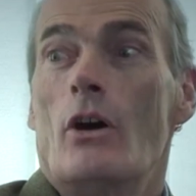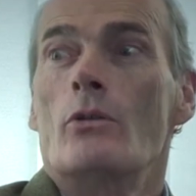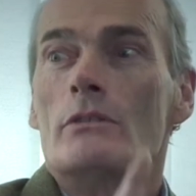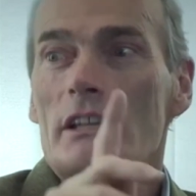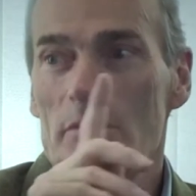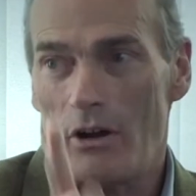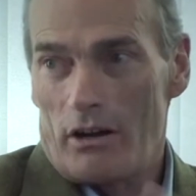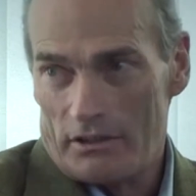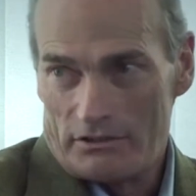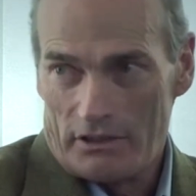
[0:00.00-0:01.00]
only
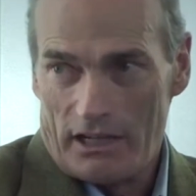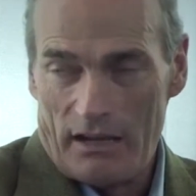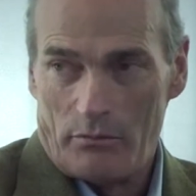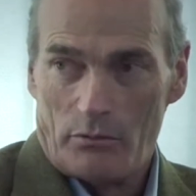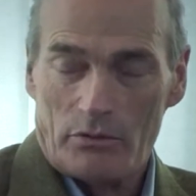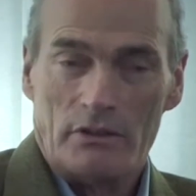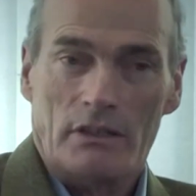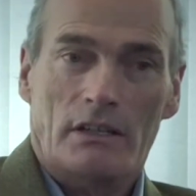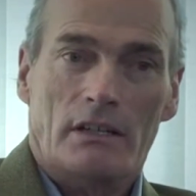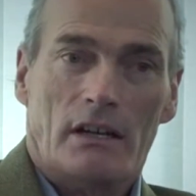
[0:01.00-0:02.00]
markets are capable
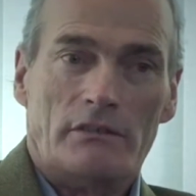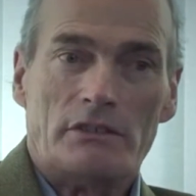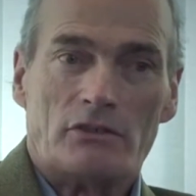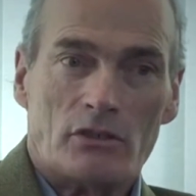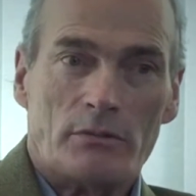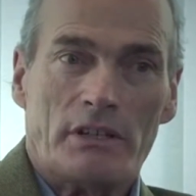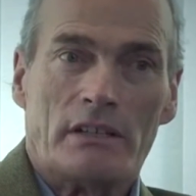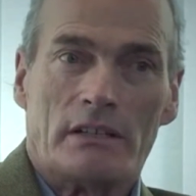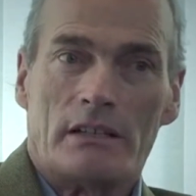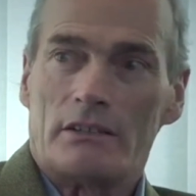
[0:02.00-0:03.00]
of
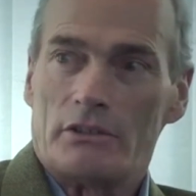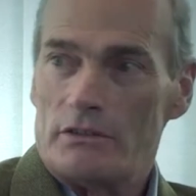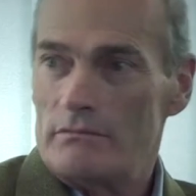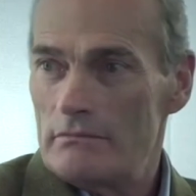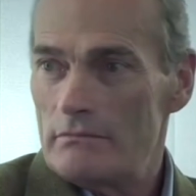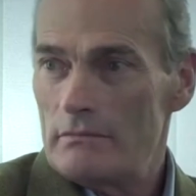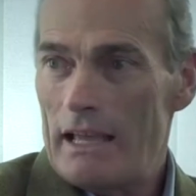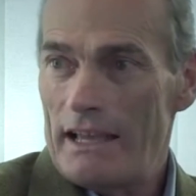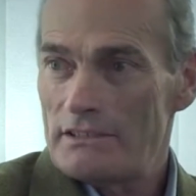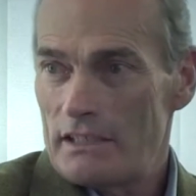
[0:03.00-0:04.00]
determining a good
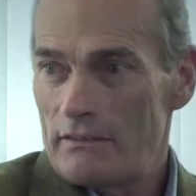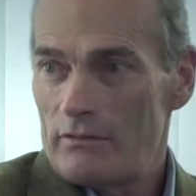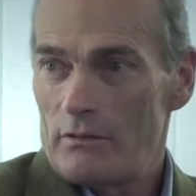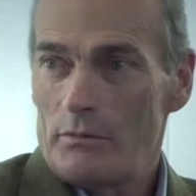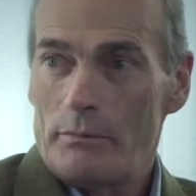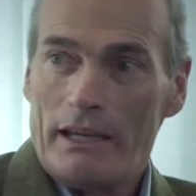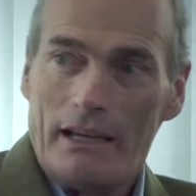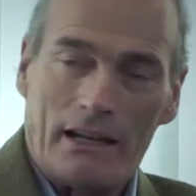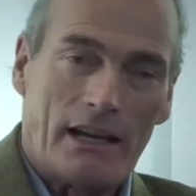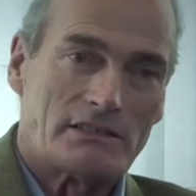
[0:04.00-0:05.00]
asset from a
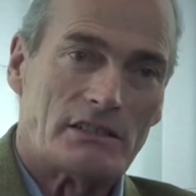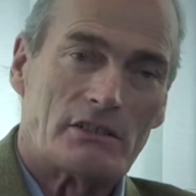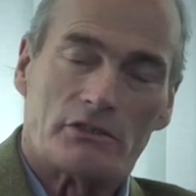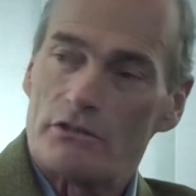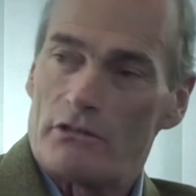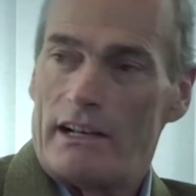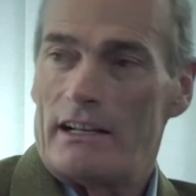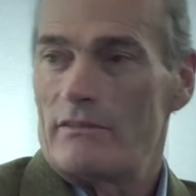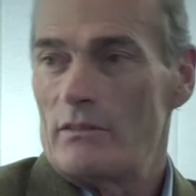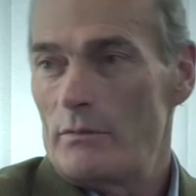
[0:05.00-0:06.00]
bad asset, a good
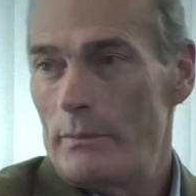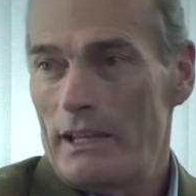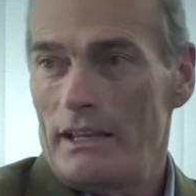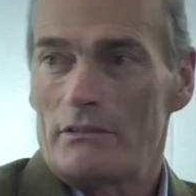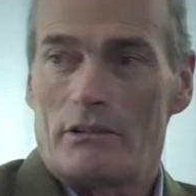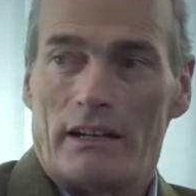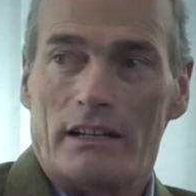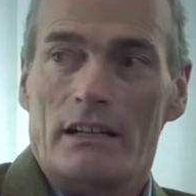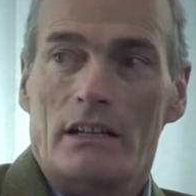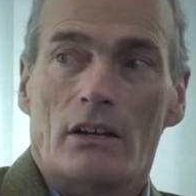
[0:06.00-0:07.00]
credit from a bad
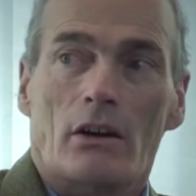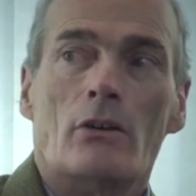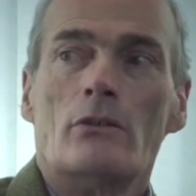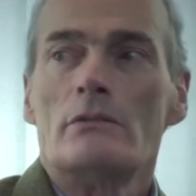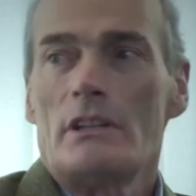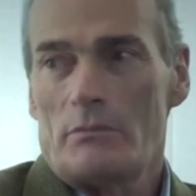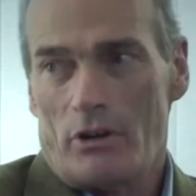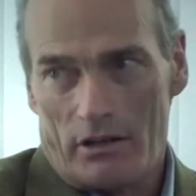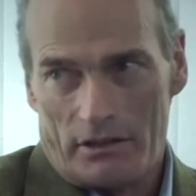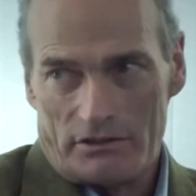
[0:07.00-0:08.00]
credit. Only
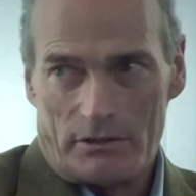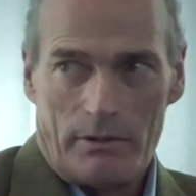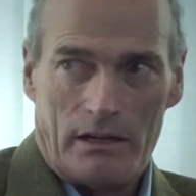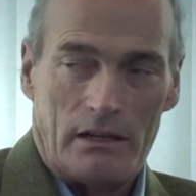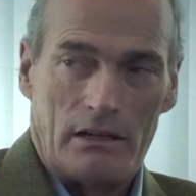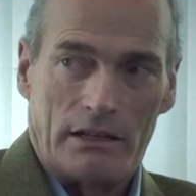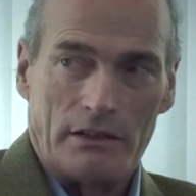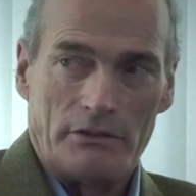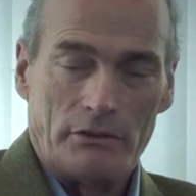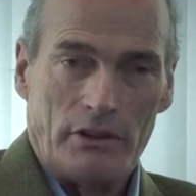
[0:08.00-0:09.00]
markets
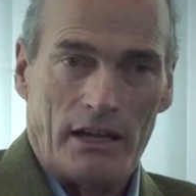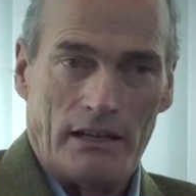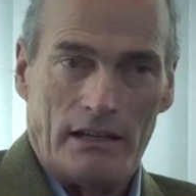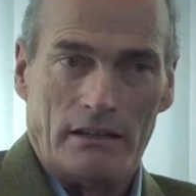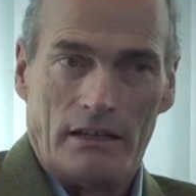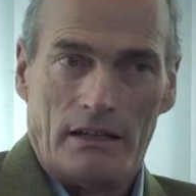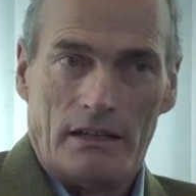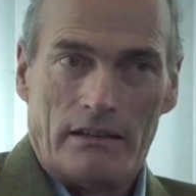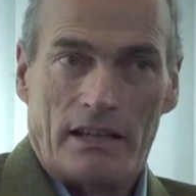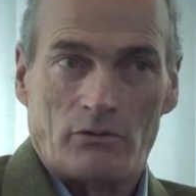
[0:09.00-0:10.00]
can do that, and
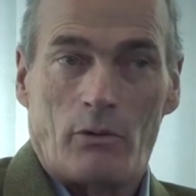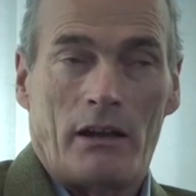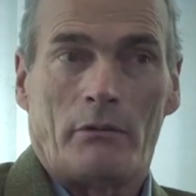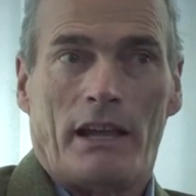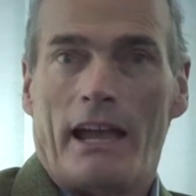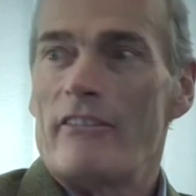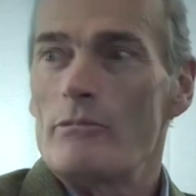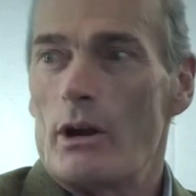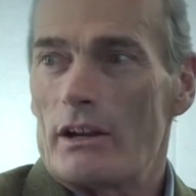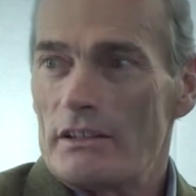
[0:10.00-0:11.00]
that's why we have
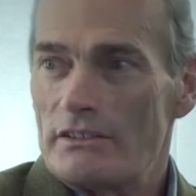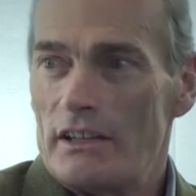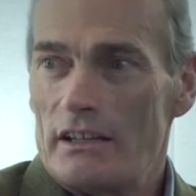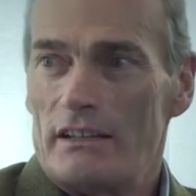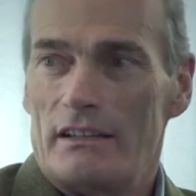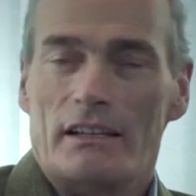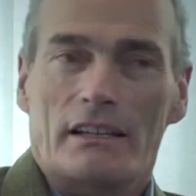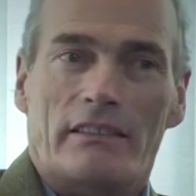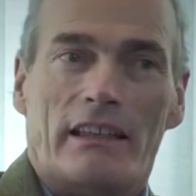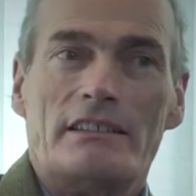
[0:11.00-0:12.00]
markets. They
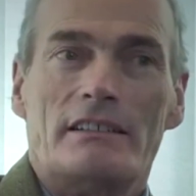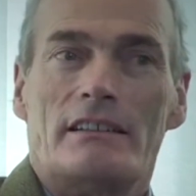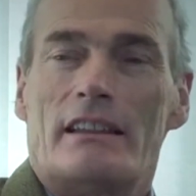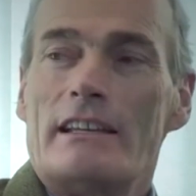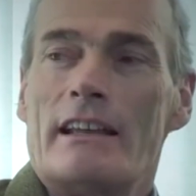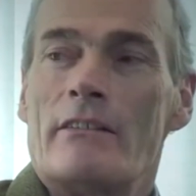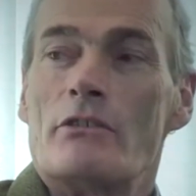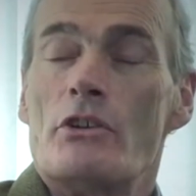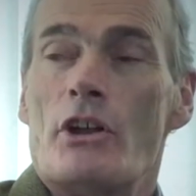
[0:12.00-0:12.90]
never